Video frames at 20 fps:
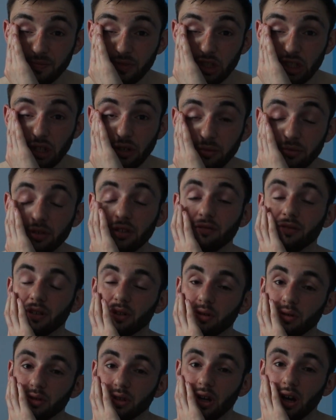So I'm going to
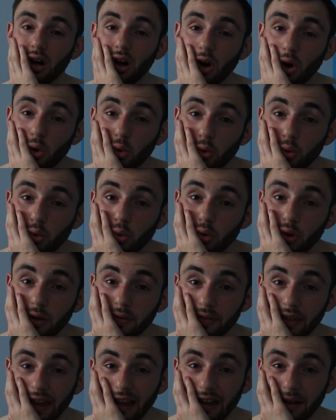record the whole
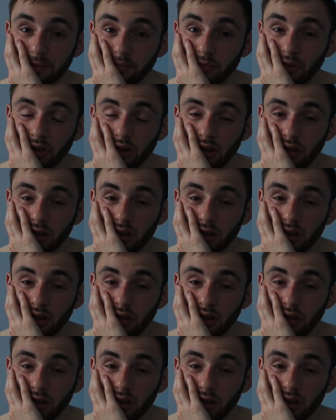of that